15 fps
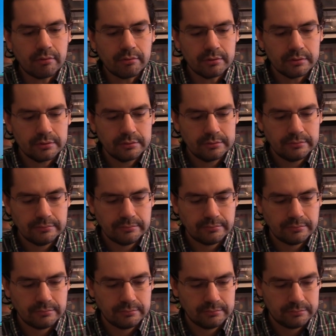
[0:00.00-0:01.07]

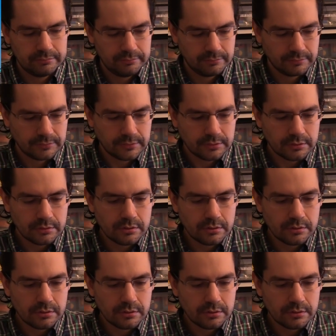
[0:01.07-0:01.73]
(no one is talking)